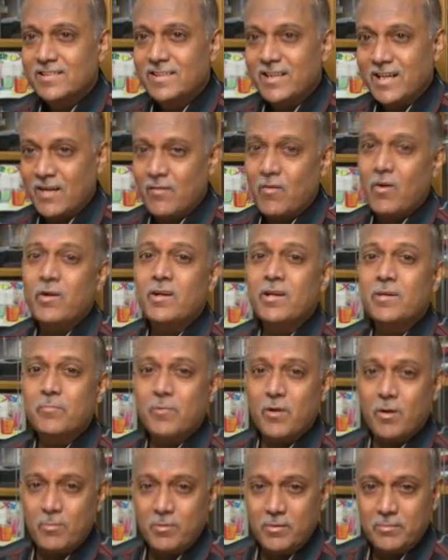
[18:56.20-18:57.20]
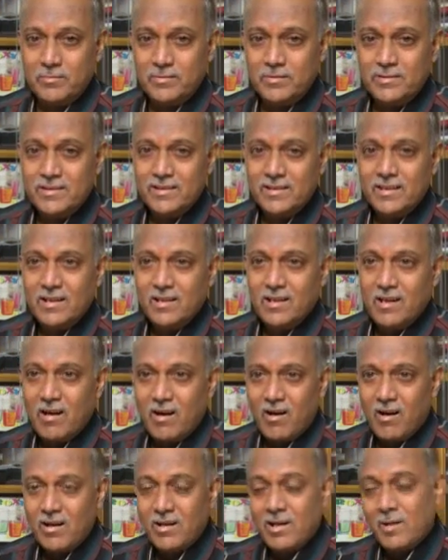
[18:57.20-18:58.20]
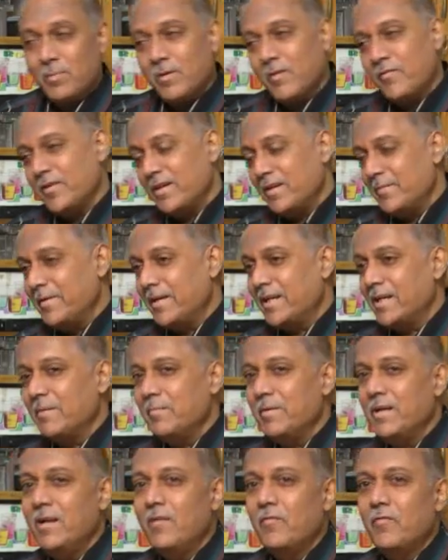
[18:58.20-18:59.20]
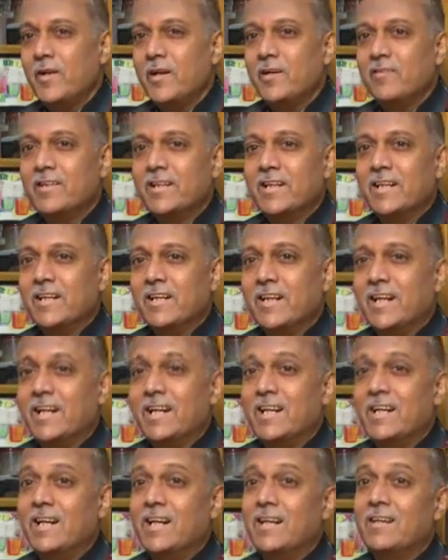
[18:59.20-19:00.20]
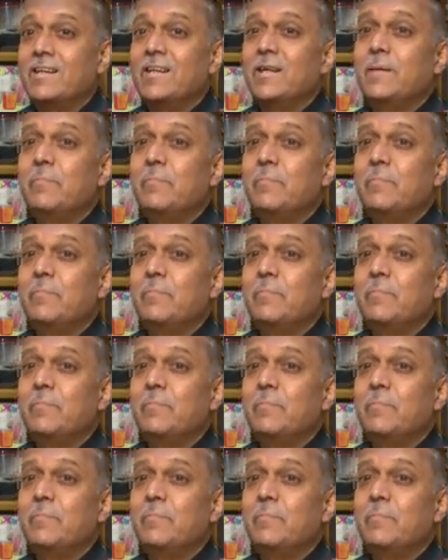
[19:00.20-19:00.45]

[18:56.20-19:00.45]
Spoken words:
He had a walking problem. On top of it, he became ill frequently and he had